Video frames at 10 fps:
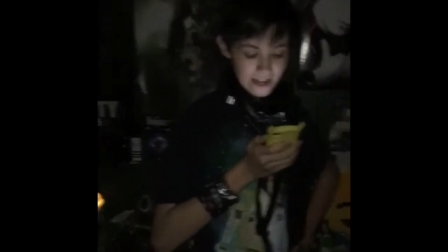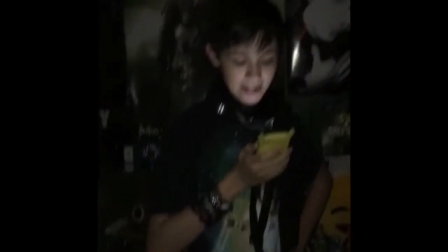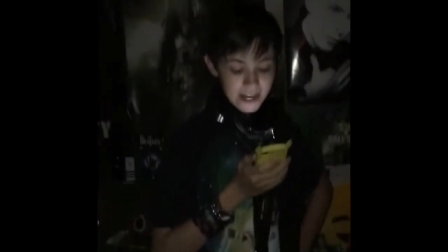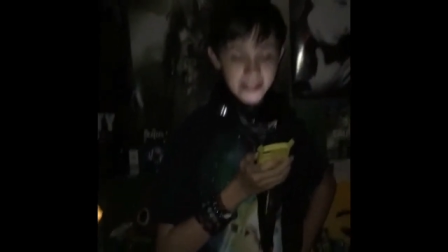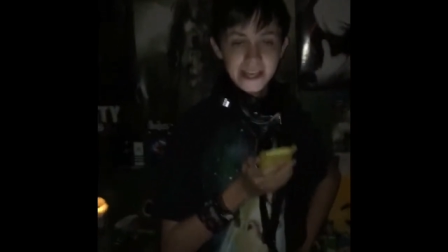
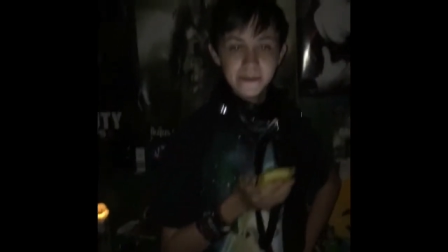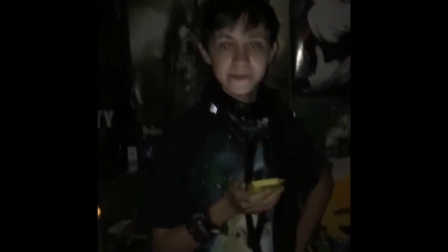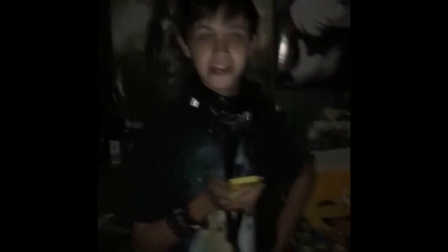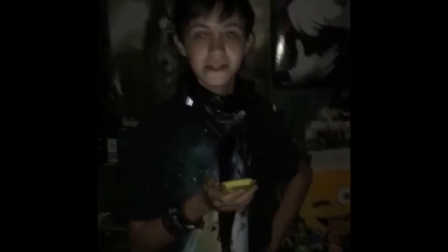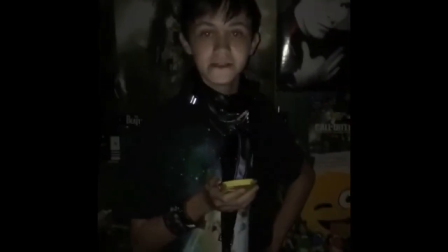I am
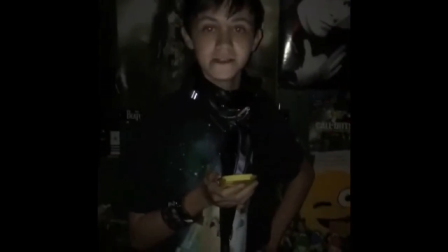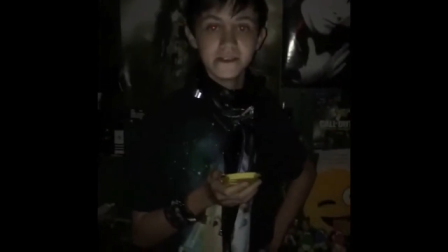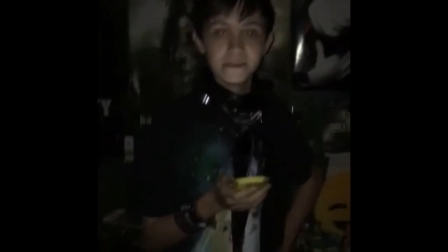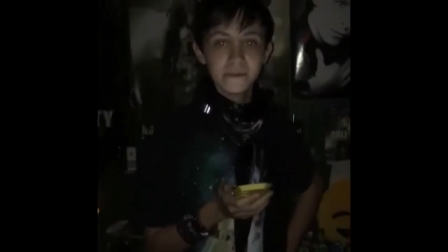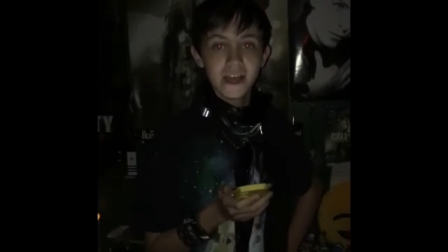Taco
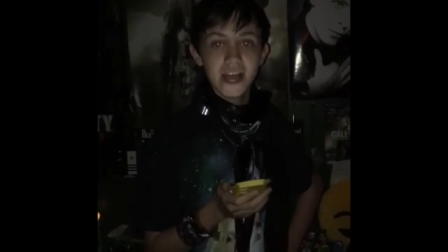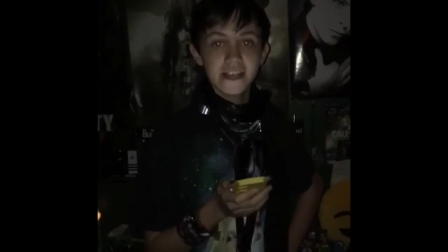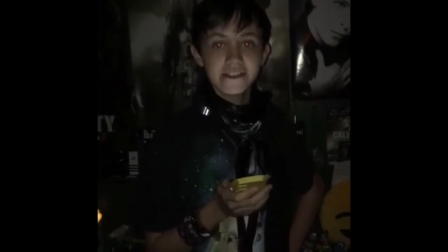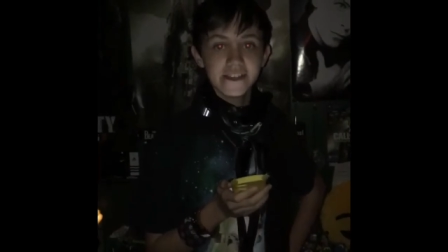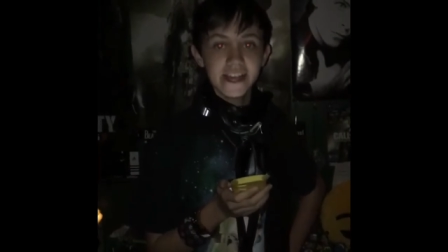Tube. I
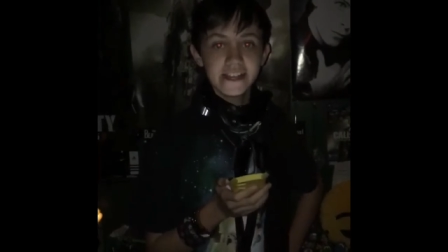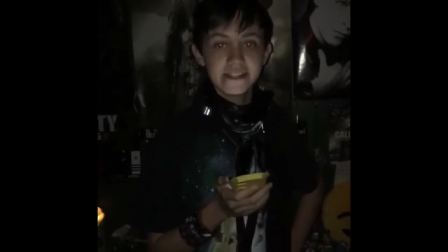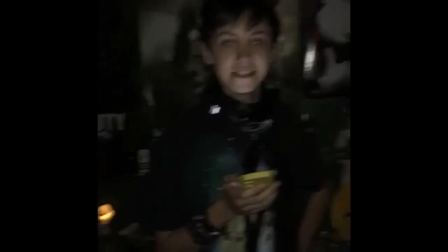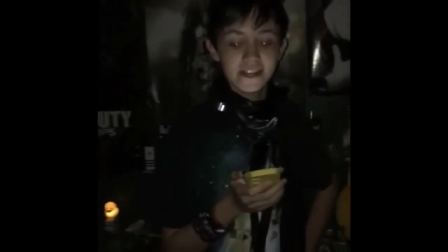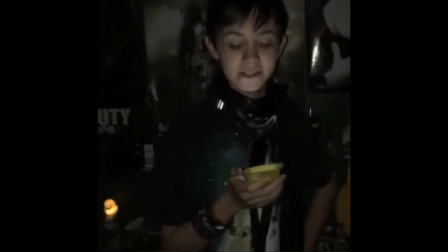
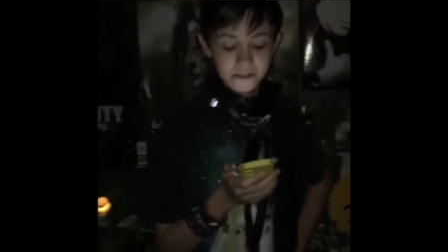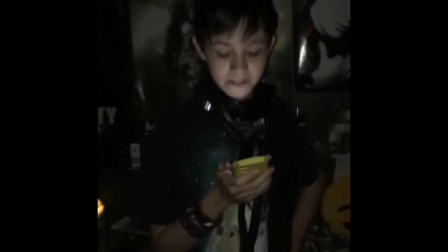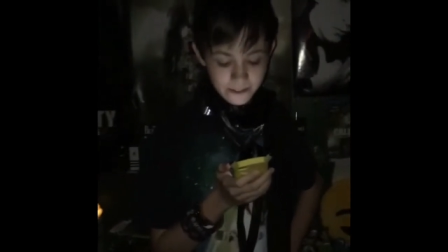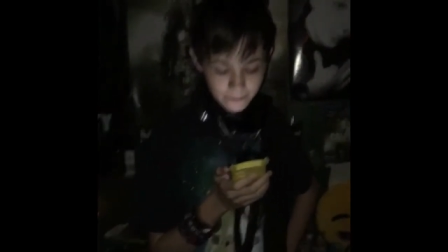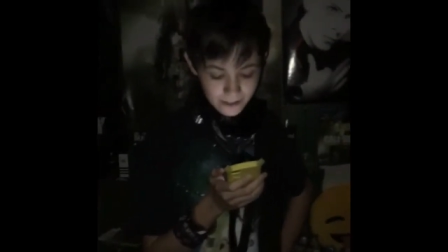created Taco
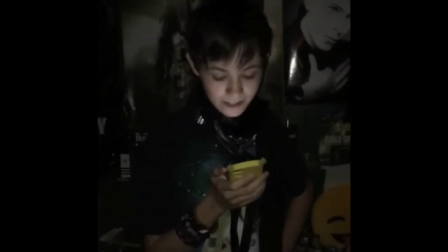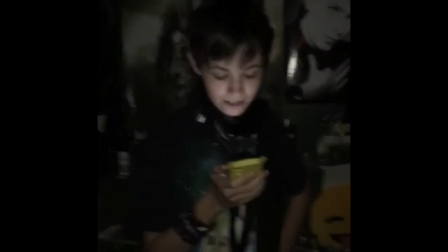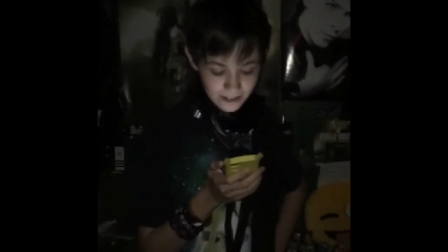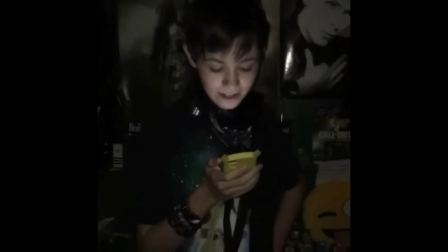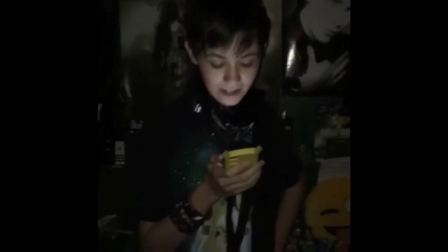Tube.
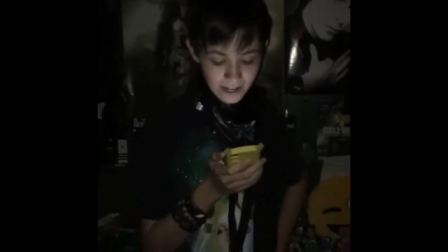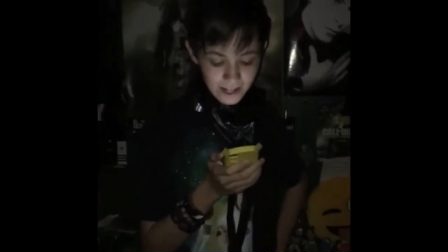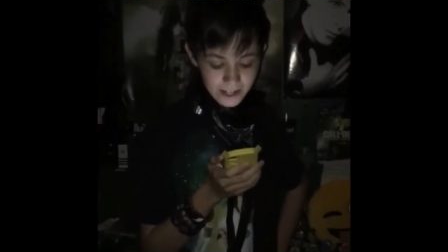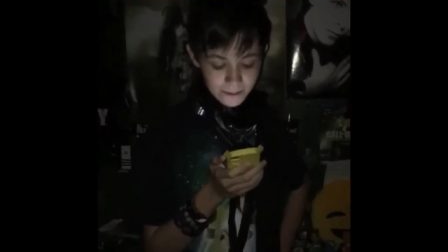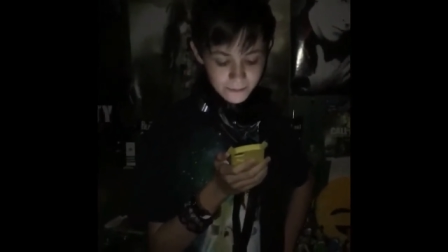
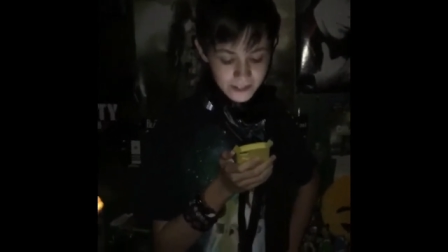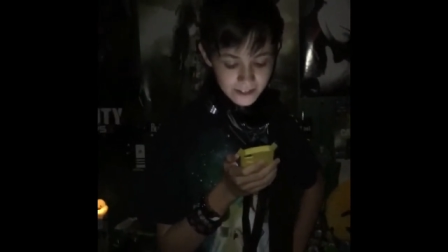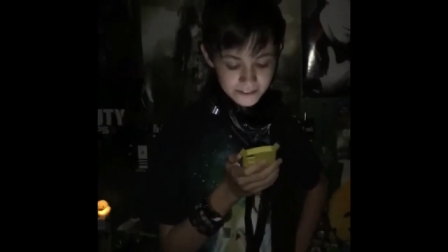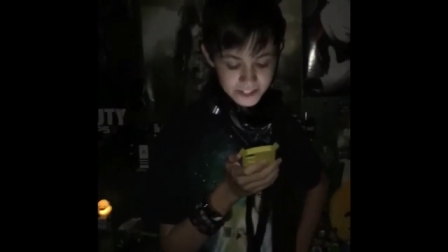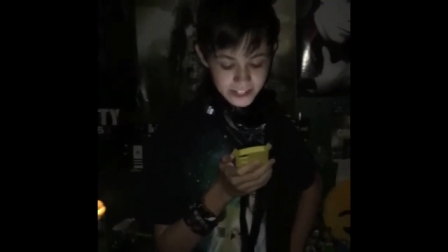I'm
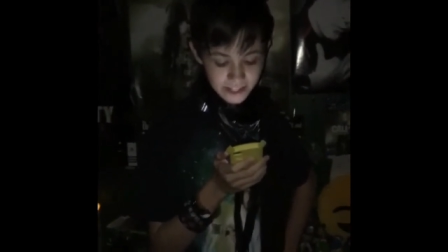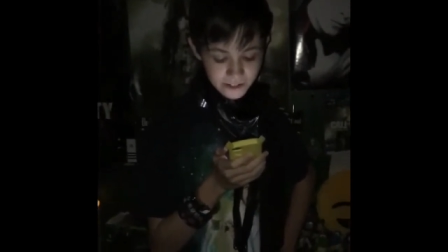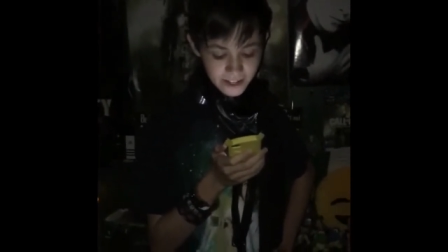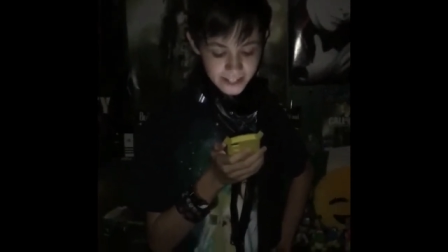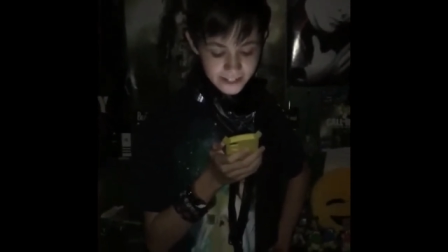the
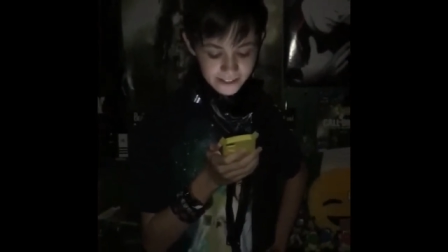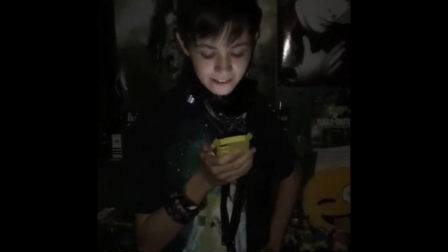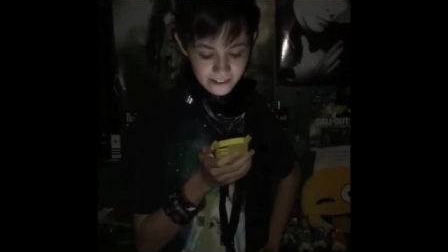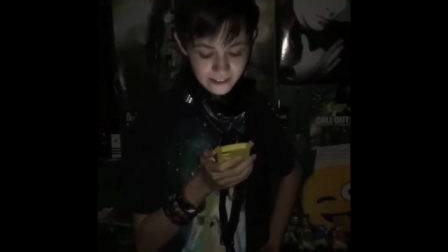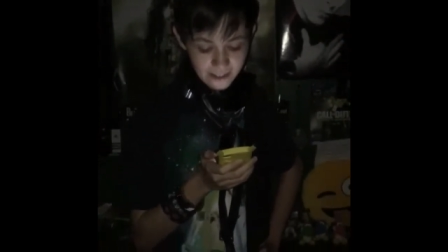channel
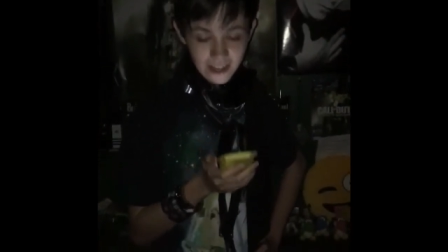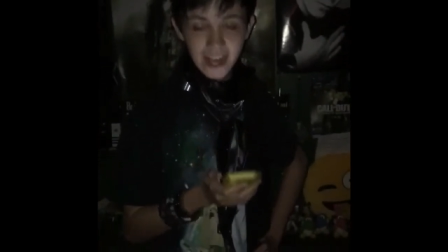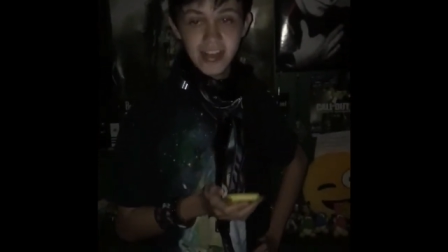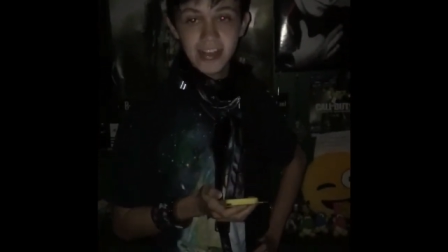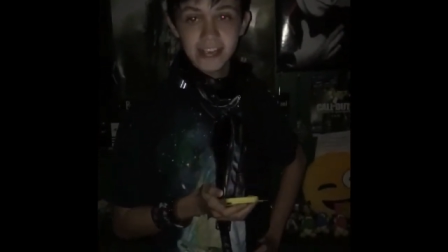idea.
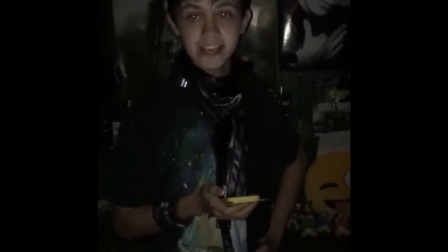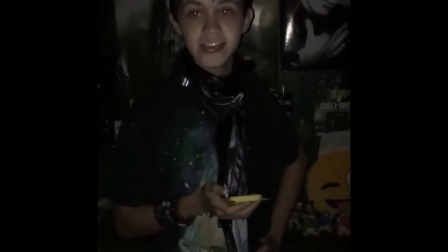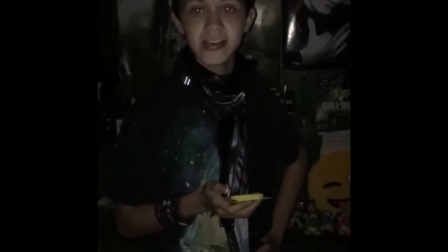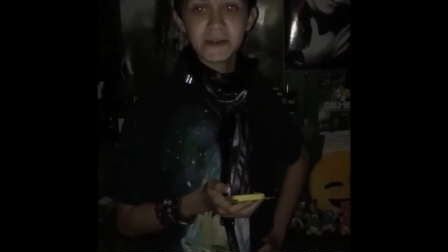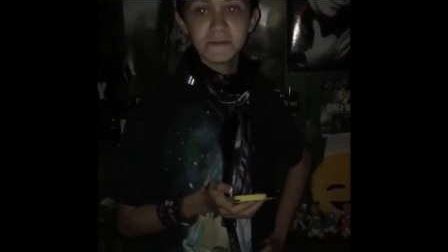I
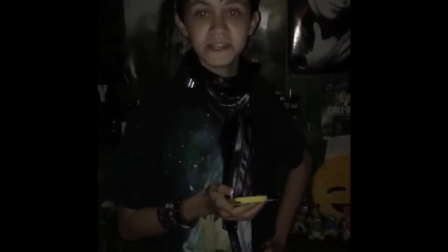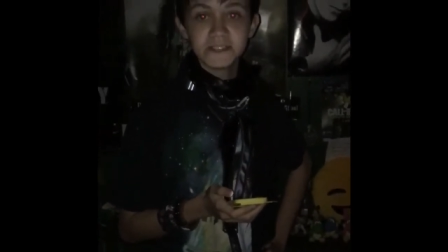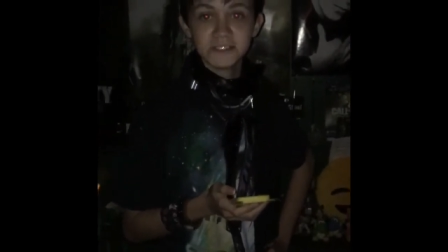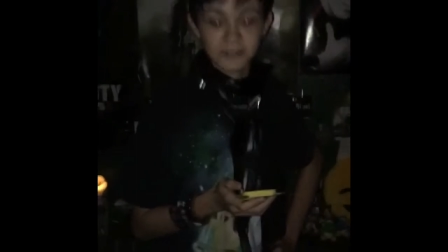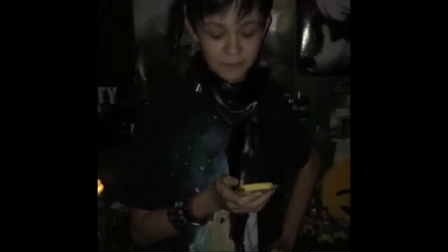am
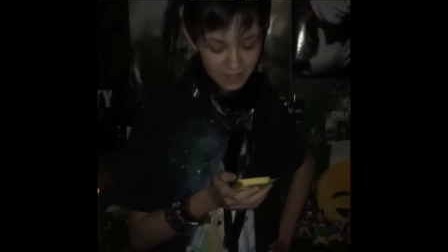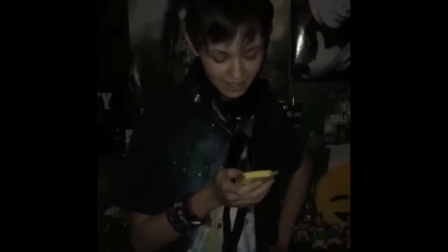YouTube.